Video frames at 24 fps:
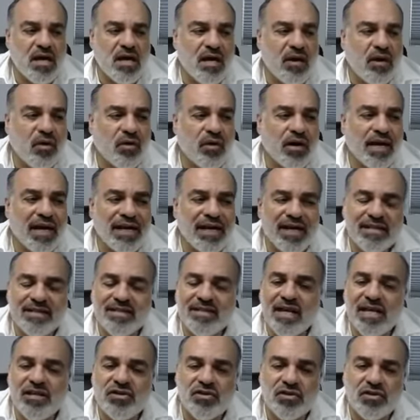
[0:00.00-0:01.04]

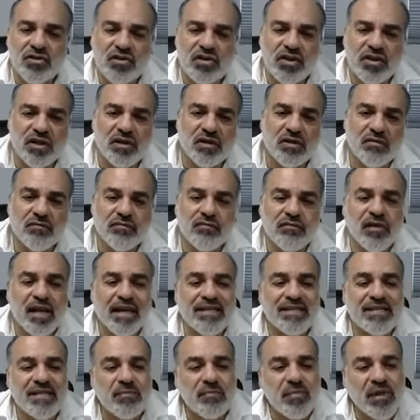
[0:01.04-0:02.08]
organization skill,
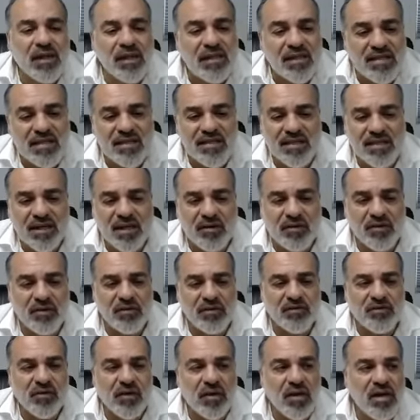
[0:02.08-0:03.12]
flexibility
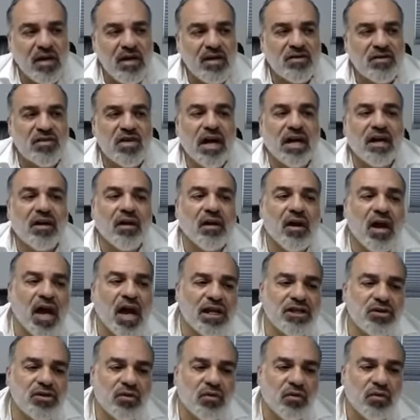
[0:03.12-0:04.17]
skills,
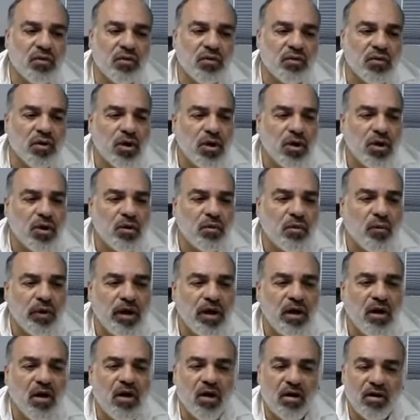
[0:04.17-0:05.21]
psychological. We
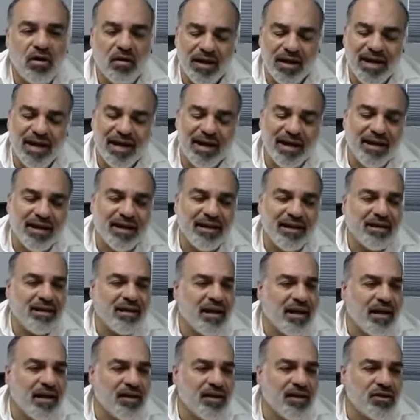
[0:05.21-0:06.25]
are getting
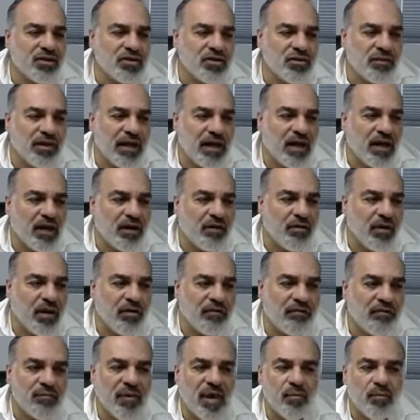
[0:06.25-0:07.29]
into the area
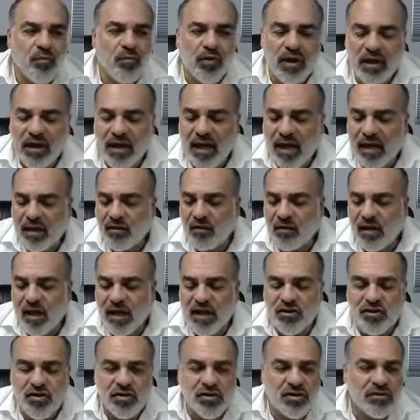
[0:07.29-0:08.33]
of memory,
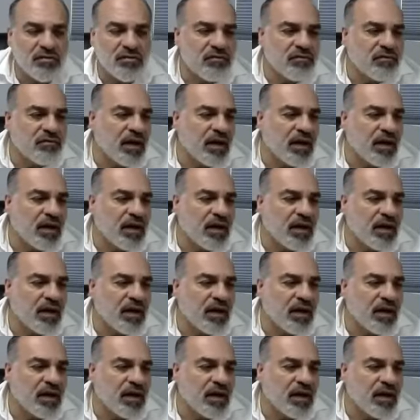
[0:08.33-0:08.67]
calculation,